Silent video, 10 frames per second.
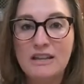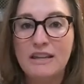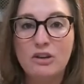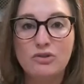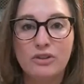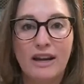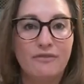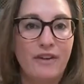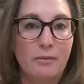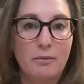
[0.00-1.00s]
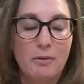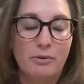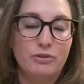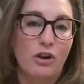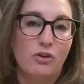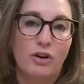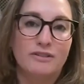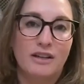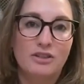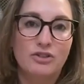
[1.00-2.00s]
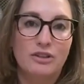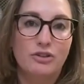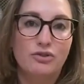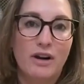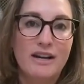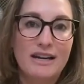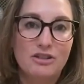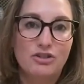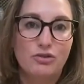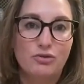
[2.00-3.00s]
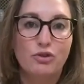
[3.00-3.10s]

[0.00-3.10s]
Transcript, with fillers: They usually have family members all across the country that they're trying to get to.